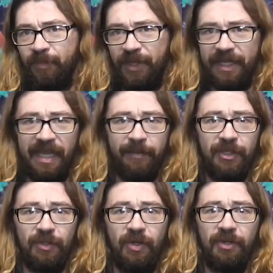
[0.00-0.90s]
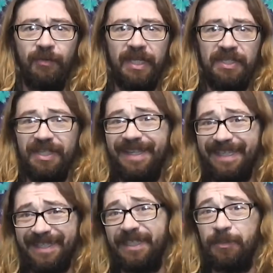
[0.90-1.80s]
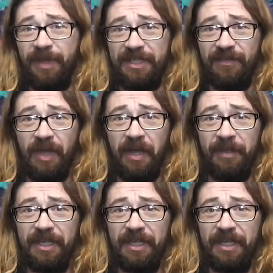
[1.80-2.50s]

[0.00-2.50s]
like amateur auto racing, that's an expensive hobby.